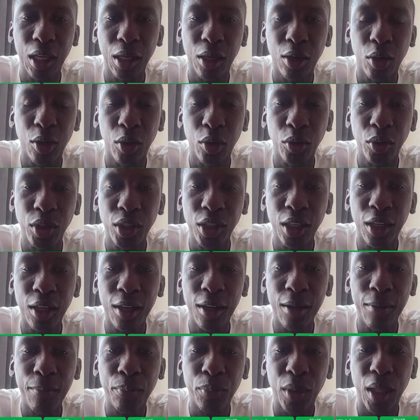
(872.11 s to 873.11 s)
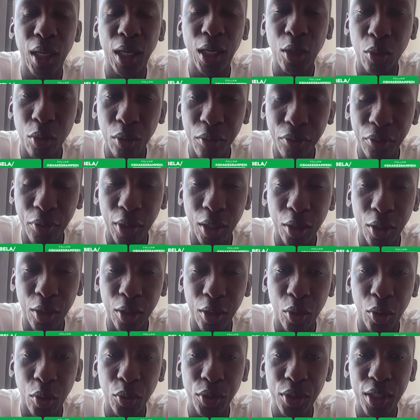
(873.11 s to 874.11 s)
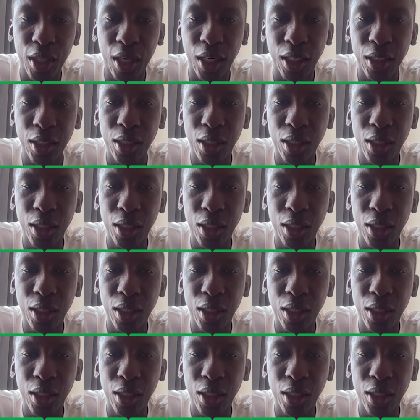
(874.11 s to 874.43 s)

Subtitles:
coach, they look for a coach that